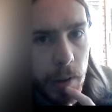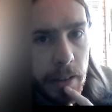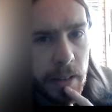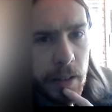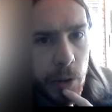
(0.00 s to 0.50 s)

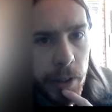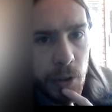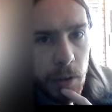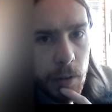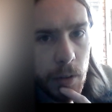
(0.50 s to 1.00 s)
It's strange
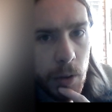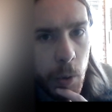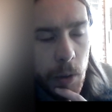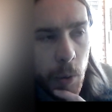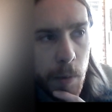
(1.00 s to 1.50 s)
and
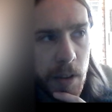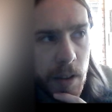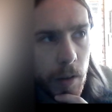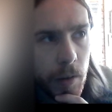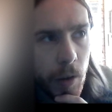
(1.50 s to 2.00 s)
quite
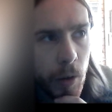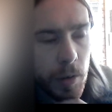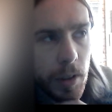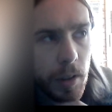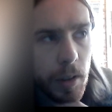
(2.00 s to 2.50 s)
whimsical and odd,